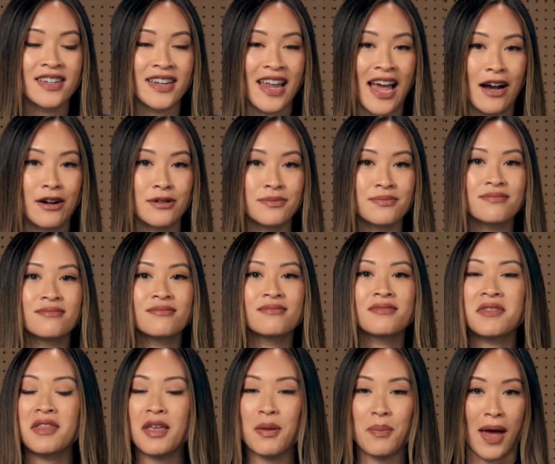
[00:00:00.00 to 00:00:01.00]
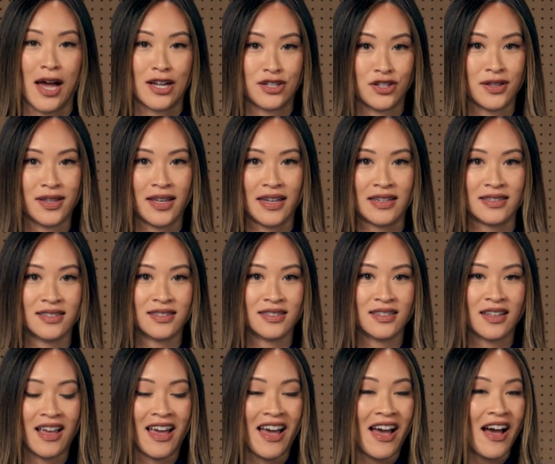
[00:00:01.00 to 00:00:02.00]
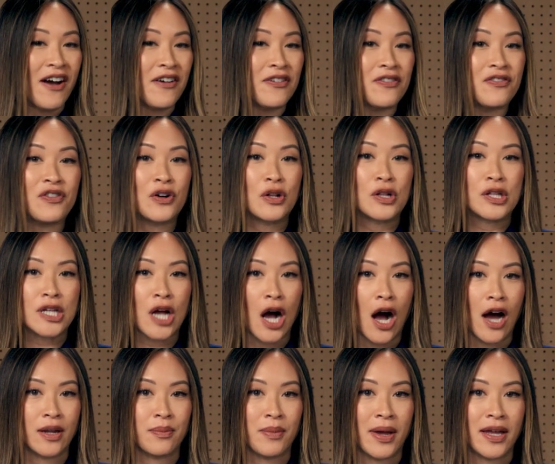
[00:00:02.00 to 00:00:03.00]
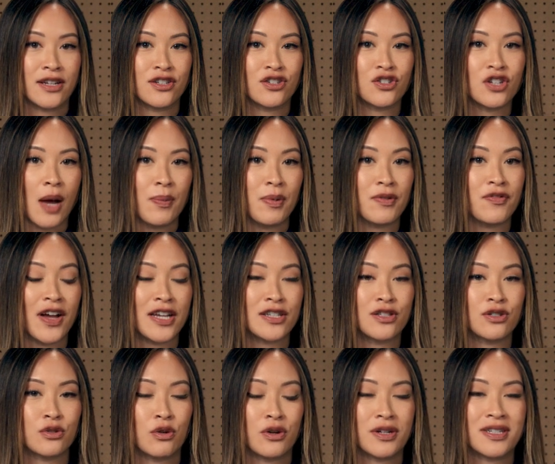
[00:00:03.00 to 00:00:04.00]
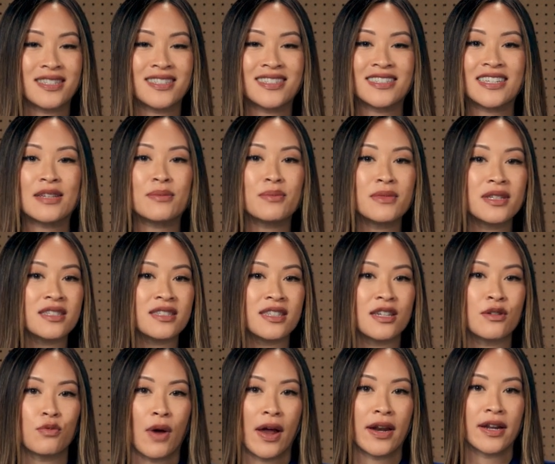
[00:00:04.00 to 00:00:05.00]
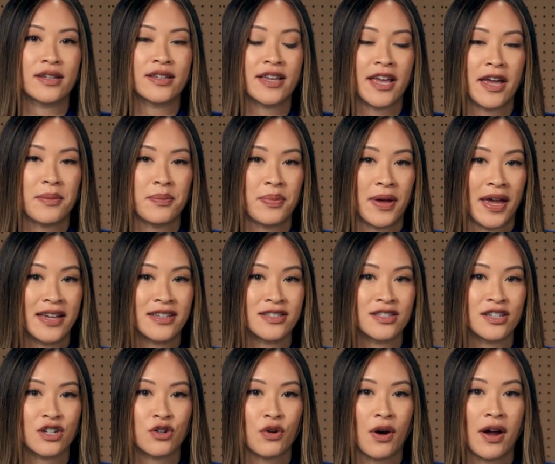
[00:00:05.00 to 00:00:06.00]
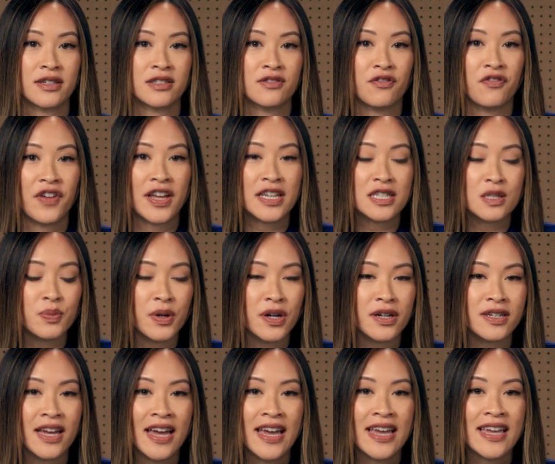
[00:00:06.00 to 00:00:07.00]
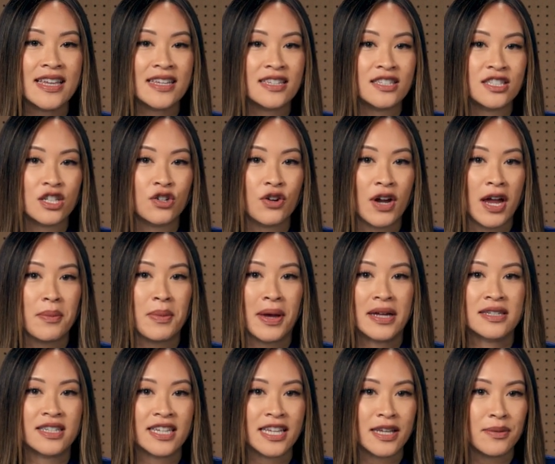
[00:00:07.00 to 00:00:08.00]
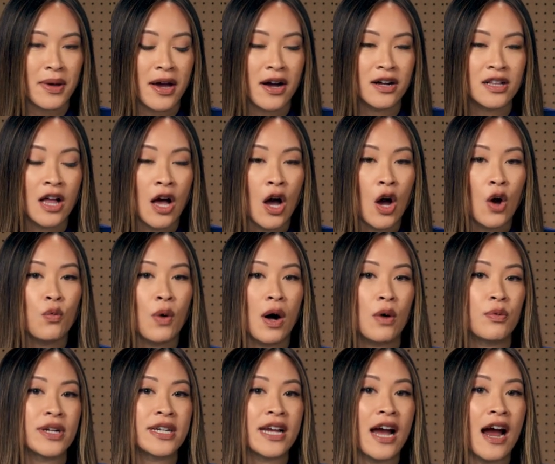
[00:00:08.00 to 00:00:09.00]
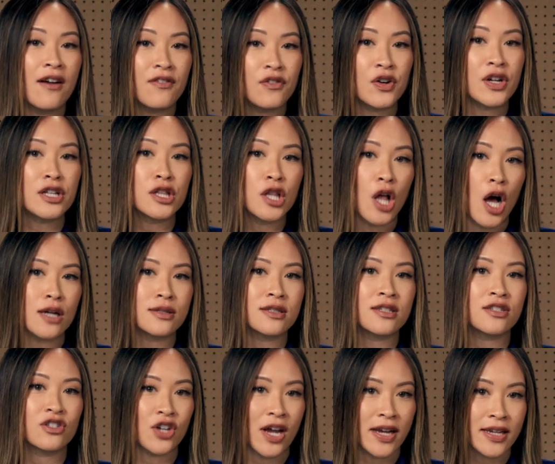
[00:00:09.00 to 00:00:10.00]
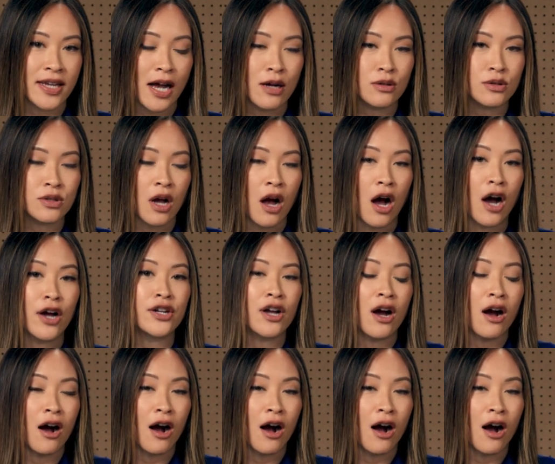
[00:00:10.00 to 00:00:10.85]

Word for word: Now, imagine this: a fully automated Shopify store seamlessly running campaigns across Facebook, Instagram, and email while recovering lost checkouts on